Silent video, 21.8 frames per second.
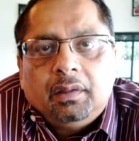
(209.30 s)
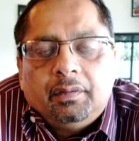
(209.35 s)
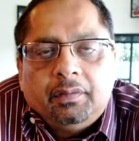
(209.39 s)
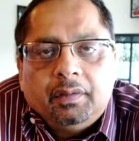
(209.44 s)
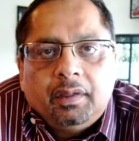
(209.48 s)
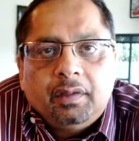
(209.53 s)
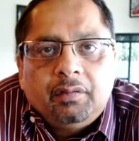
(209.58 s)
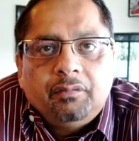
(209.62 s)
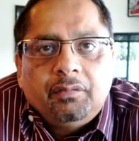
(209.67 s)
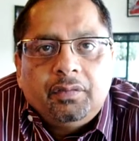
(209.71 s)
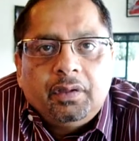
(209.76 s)
And
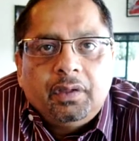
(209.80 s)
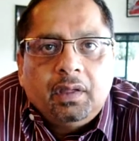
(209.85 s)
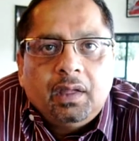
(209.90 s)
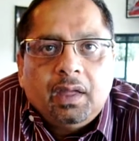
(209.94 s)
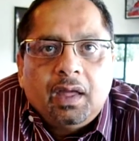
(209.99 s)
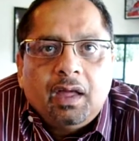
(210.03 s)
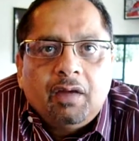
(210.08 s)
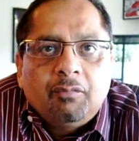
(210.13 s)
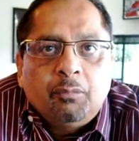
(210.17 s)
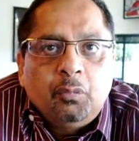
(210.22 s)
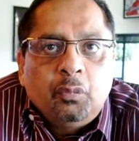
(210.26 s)
then we
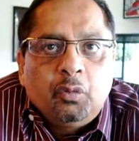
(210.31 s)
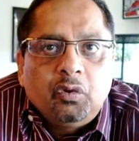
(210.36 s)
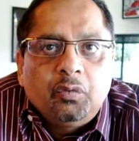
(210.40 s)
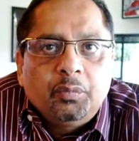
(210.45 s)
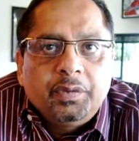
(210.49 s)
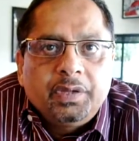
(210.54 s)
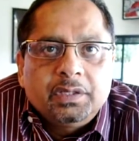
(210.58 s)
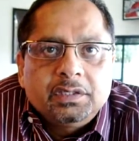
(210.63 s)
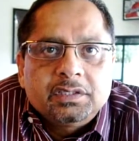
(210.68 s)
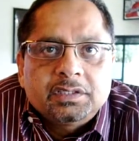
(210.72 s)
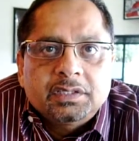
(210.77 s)
have mung
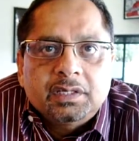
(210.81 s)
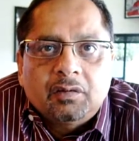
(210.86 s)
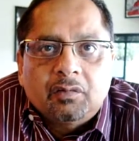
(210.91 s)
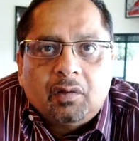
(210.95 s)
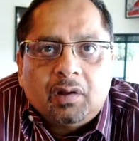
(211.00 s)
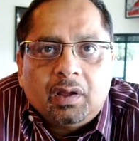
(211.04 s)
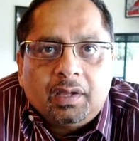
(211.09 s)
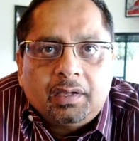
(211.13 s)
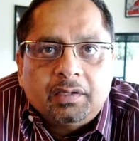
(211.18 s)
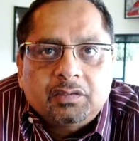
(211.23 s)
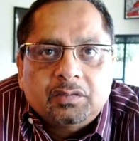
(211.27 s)
beans and
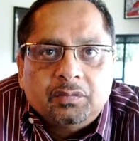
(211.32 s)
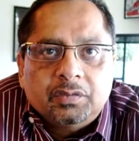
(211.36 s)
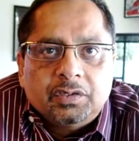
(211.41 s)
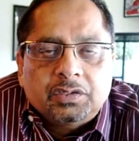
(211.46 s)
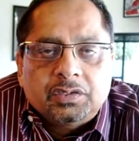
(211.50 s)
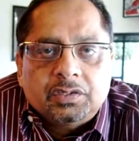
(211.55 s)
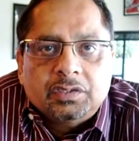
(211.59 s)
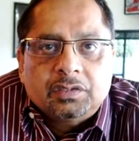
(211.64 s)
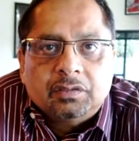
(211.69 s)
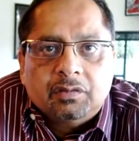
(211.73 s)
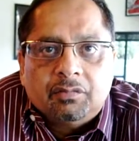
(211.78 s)
rice, which
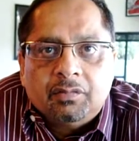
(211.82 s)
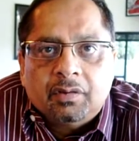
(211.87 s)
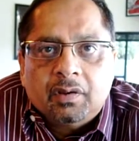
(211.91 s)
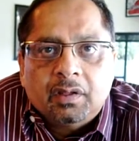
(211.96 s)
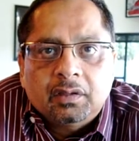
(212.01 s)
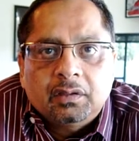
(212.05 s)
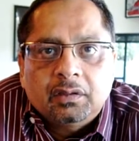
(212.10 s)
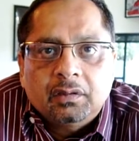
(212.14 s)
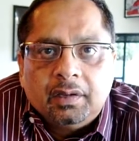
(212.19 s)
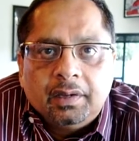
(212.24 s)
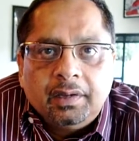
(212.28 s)
is
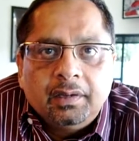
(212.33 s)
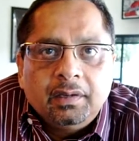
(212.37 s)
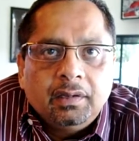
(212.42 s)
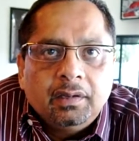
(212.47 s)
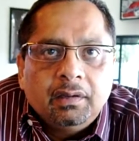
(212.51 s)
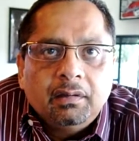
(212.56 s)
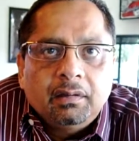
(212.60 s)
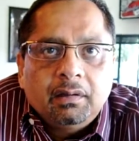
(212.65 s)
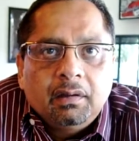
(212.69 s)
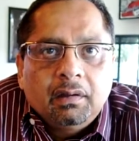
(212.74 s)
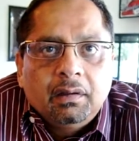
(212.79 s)
another Indian